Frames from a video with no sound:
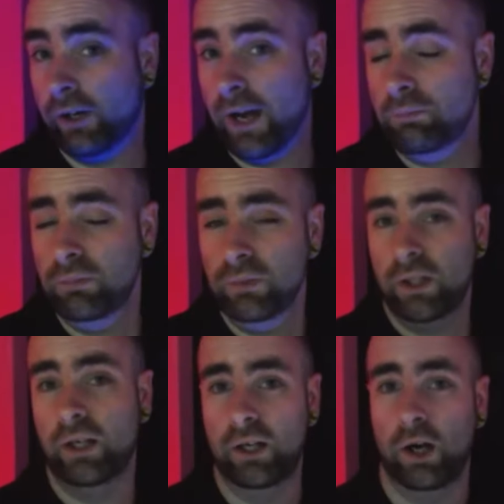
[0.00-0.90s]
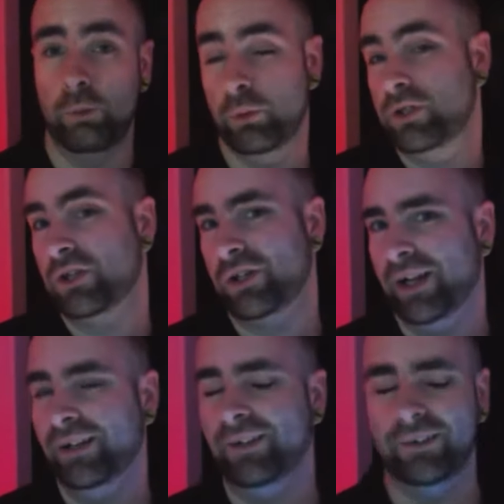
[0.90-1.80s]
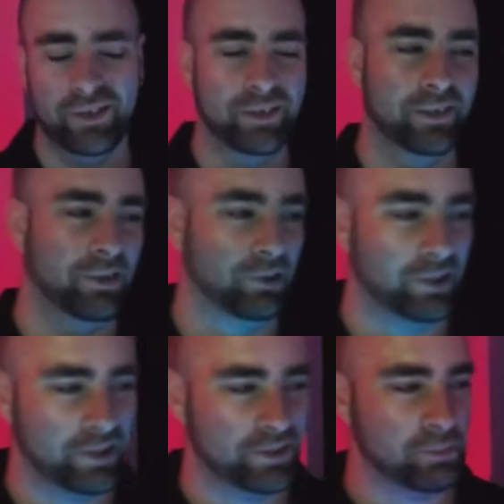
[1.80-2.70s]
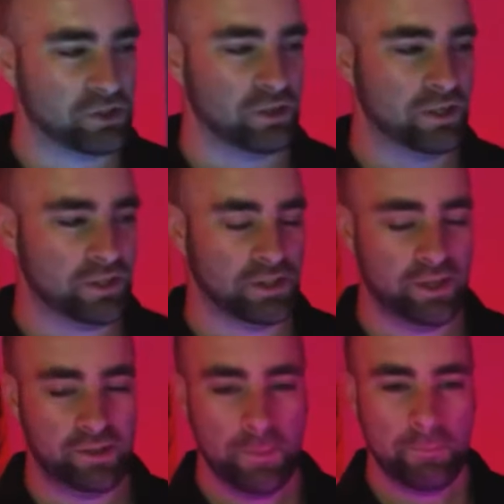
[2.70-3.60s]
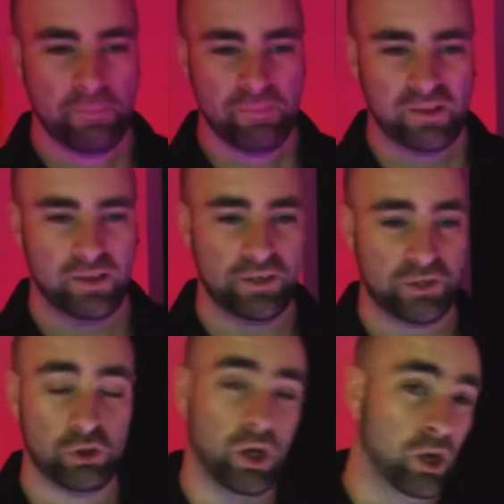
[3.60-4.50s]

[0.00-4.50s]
cam. Hope you enjoyed that little demonstration there. It took a